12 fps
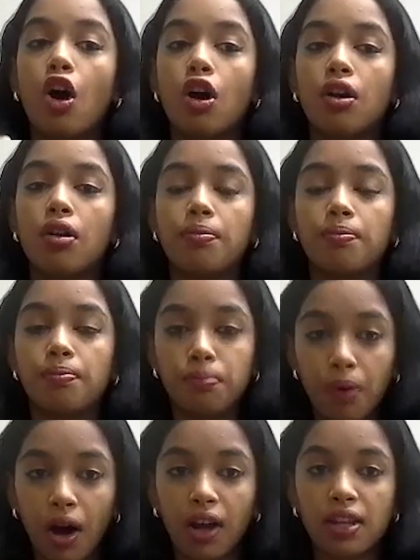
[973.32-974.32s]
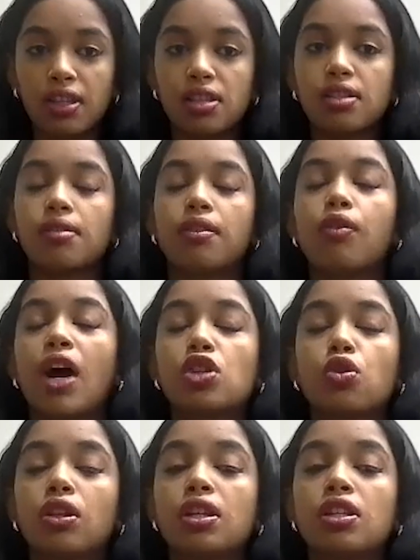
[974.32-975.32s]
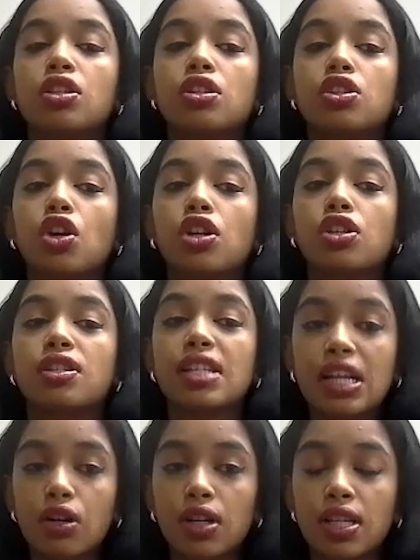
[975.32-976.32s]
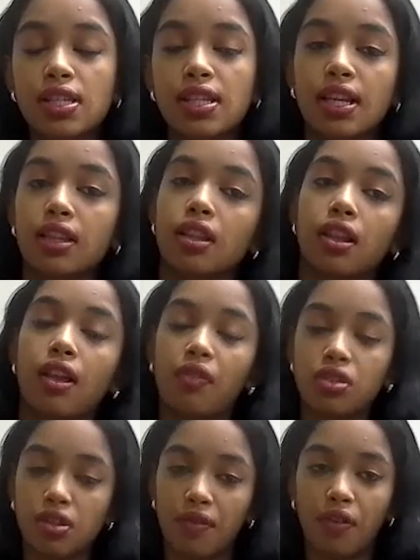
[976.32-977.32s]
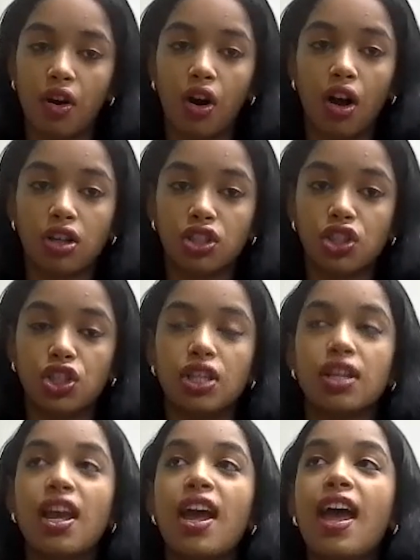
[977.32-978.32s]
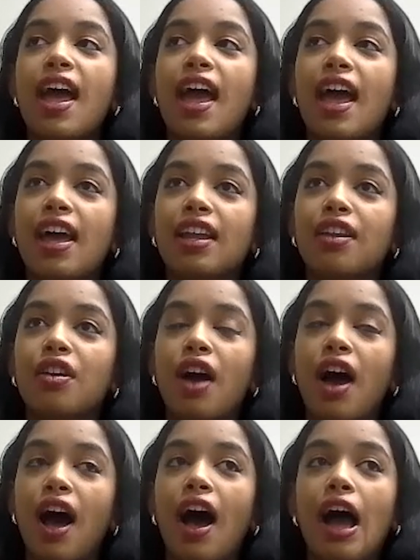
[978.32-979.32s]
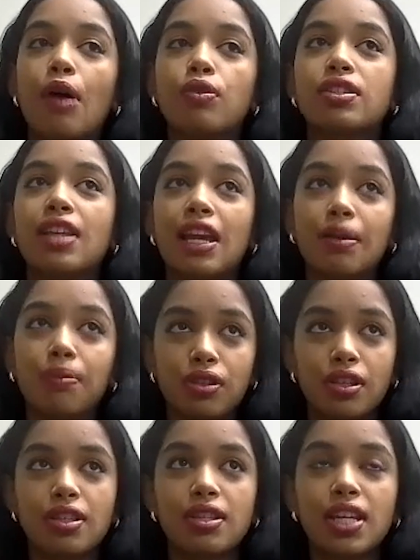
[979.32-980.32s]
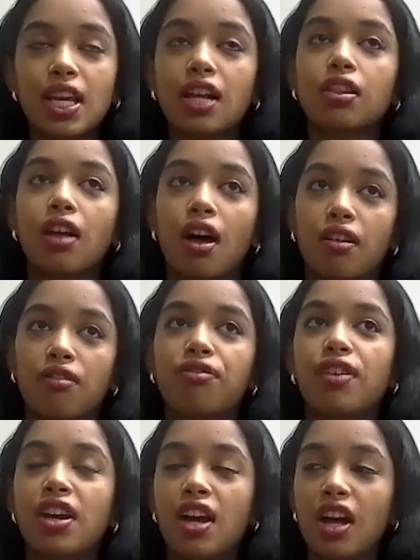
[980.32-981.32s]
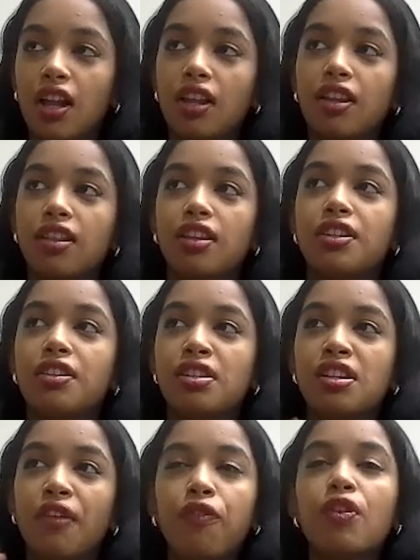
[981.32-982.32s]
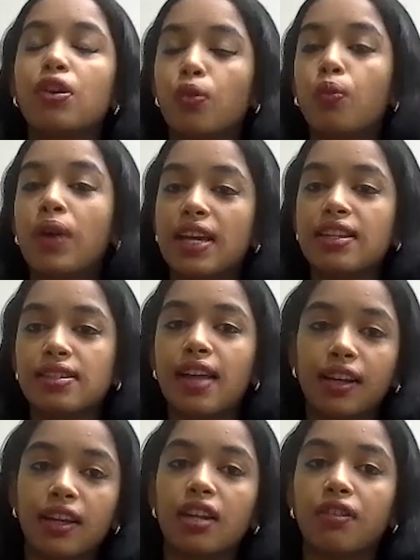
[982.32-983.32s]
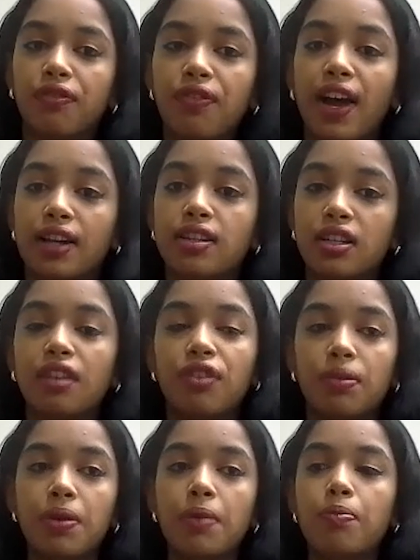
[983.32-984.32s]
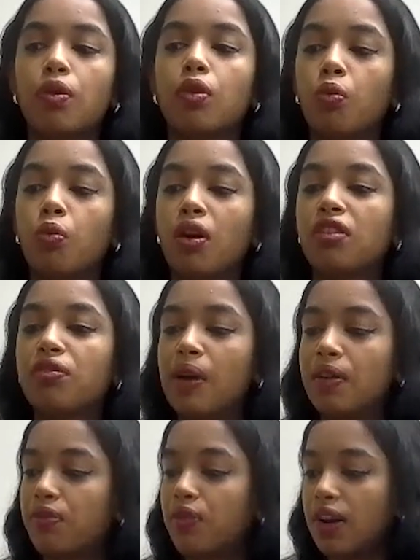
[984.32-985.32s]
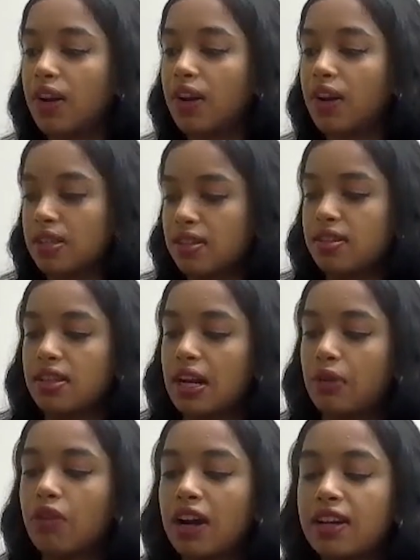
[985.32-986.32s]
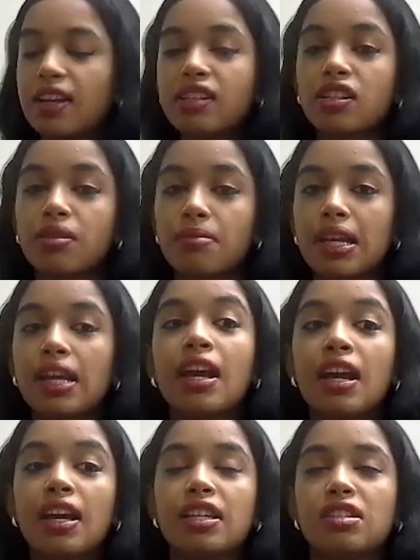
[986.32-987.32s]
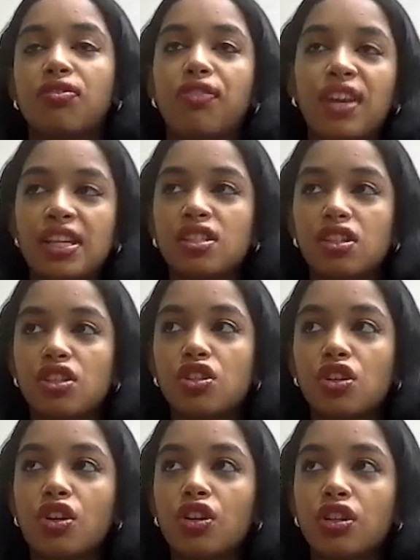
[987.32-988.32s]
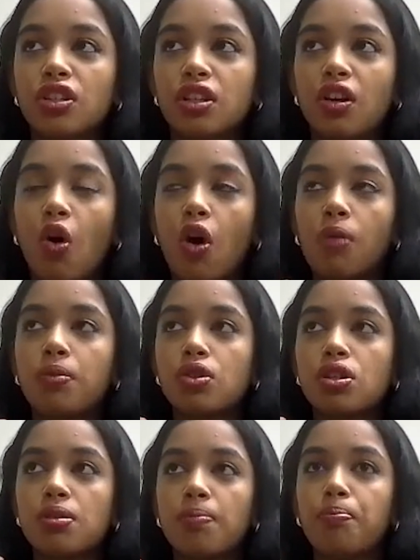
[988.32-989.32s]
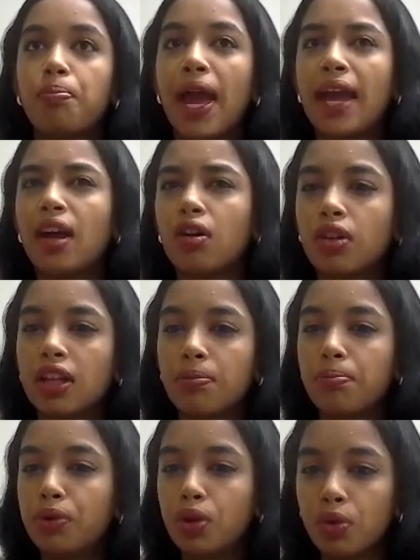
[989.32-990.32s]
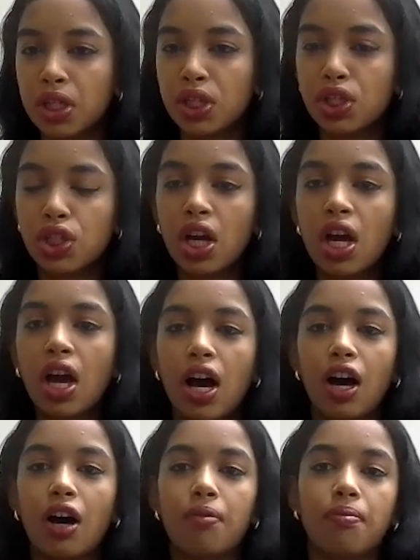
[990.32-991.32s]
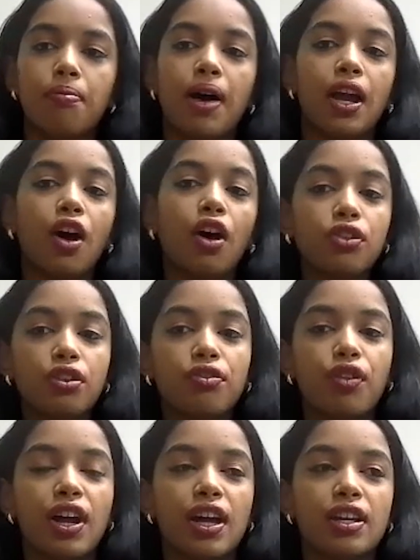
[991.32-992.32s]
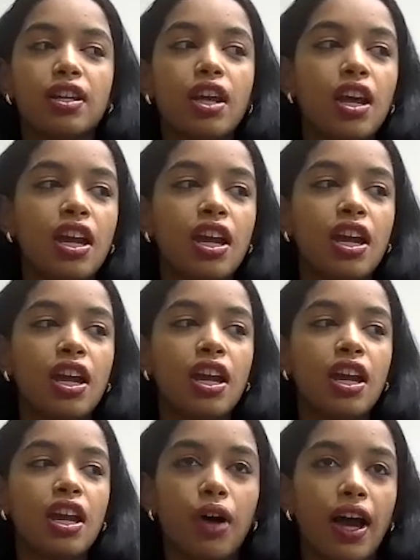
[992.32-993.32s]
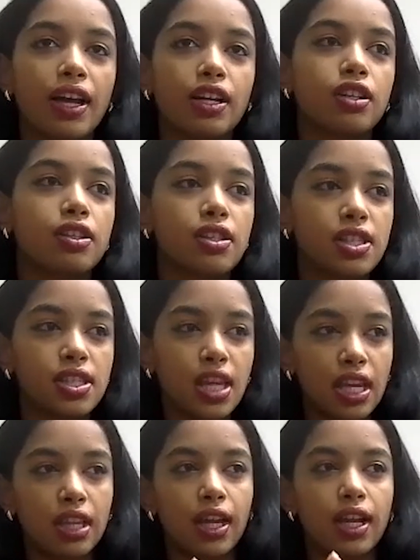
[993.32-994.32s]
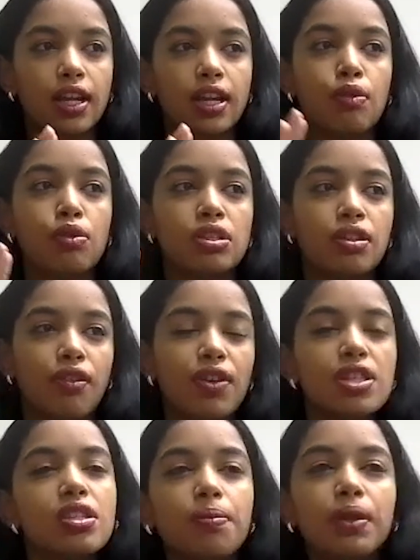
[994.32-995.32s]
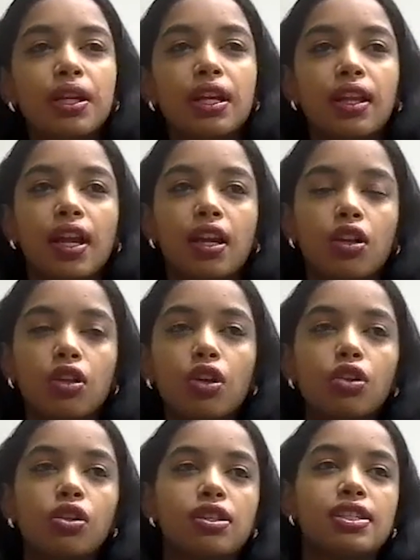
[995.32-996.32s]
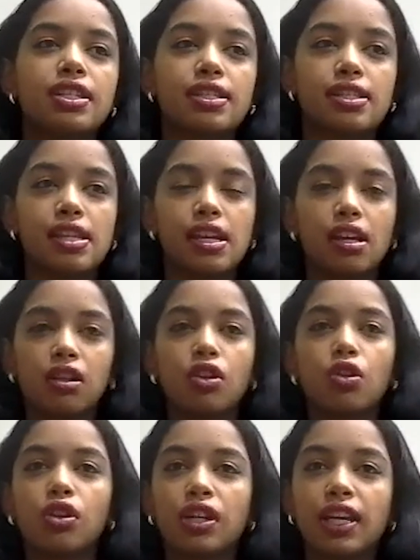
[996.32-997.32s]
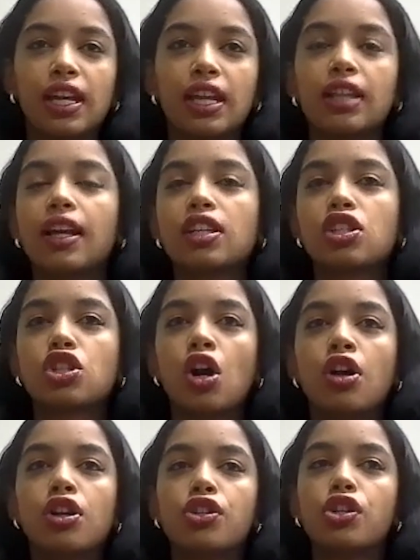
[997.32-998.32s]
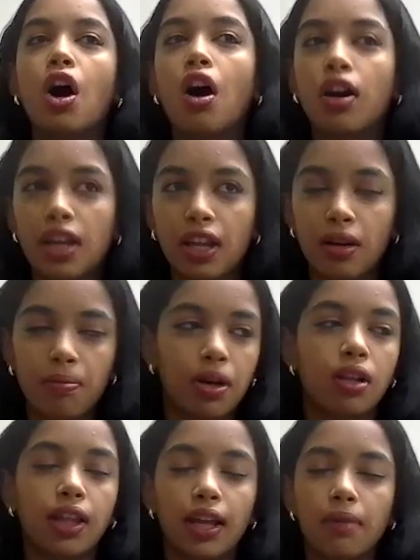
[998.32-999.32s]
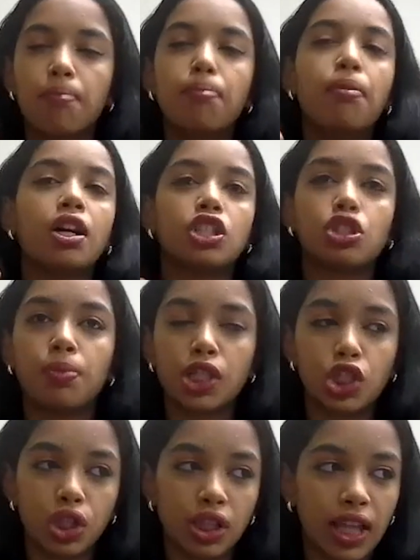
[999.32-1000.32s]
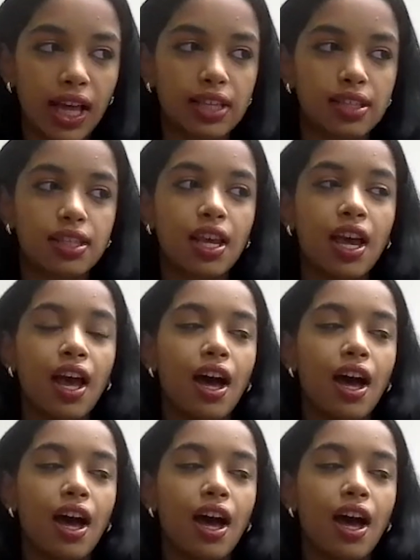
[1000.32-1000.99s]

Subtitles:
our bodies gradually starts decreasing the levels of our oxygen. And I was able to see a lot of the different ways that can affect different people. One of my friends sitting right next to me, his face turned almost pale and bluish. My other friend, I could see like he was visibly like a little dizzy, a little giddy, like started talking like much, much less.